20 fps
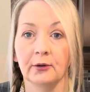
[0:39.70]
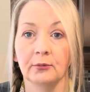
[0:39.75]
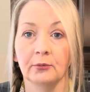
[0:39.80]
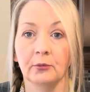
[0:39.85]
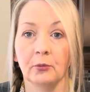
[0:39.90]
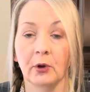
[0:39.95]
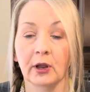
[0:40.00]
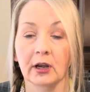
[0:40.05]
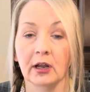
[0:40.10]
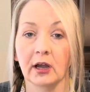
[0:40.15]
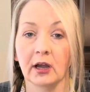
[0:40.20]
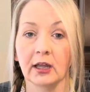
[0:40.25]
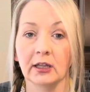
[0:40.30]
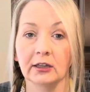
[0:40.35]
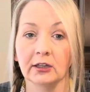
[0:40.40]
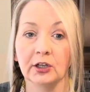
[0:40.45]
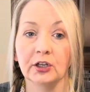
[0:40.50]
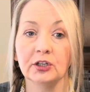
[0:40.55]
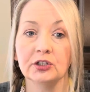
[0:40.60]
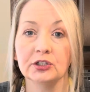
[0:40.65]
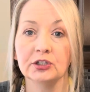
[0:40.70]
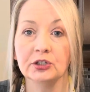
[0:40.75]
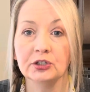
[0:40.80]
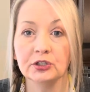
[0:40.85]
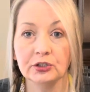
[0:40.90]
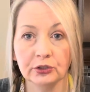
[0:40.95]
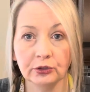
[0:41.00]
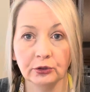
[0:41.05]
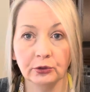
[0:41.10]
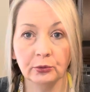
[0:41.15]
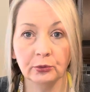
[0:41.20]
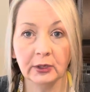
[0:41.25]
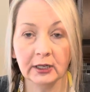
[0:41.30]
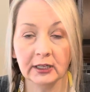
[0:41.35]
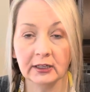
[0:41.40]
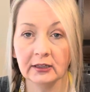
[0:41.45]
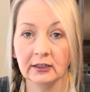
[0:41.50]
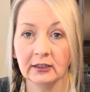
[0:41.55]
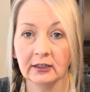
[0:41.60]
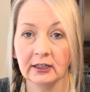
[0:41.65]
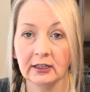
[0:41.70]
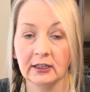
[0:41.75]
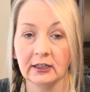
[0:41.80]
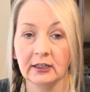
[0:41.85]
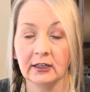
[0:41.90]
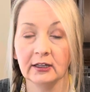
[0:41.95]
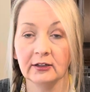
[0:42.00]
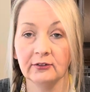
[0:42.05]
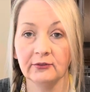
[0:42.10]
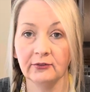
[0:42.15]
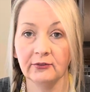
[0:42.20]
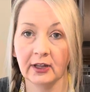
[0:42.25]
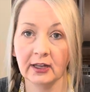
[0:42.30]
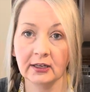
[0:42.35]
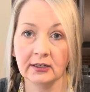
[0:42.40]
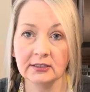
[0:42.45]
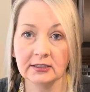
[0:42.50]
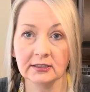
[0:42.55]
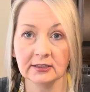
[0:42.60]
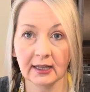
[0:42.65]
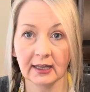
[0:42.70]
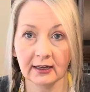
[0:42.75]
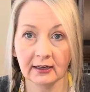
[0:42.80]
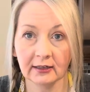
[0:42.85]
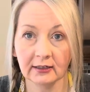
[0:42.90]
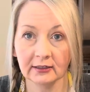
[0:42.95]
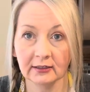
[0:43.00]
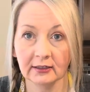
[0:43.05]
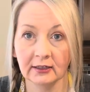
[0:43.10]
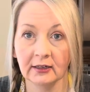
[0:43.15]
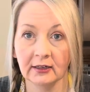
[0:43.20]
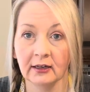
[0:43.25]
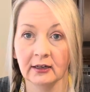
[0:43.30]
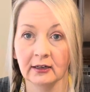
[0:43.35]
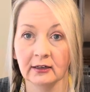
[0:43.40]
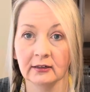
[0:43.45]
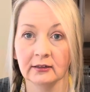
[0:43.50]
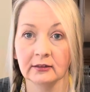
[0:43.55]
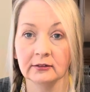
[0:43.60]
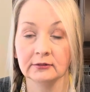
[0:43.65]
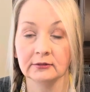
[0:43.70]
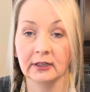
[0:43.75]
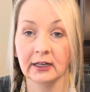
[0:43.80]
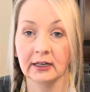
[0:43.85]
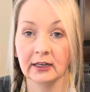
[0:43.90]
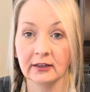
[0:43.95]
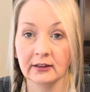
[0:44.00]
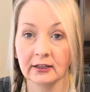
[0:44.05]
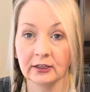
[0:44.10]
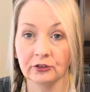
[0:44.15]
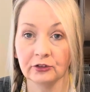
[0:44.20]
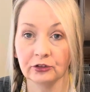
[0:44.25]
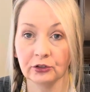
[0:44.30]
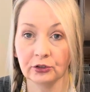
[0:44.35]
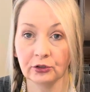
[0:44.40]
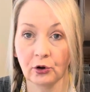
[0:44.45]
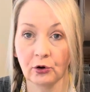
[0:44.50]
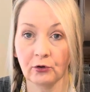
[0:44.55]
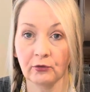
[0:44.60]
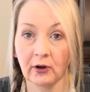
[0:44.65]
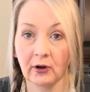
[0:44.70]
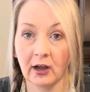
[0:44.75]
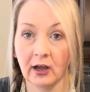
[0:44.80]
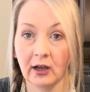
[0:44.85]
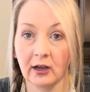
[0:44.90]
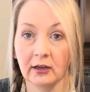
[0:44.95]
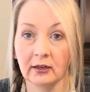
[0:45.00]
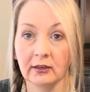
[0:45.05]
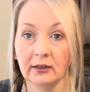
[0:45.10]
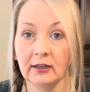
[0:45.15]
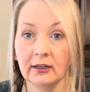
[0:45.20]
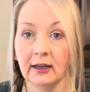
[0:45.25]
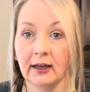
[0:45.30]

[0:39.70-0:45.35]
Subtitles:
what I like to do in the event that anything should go wrong,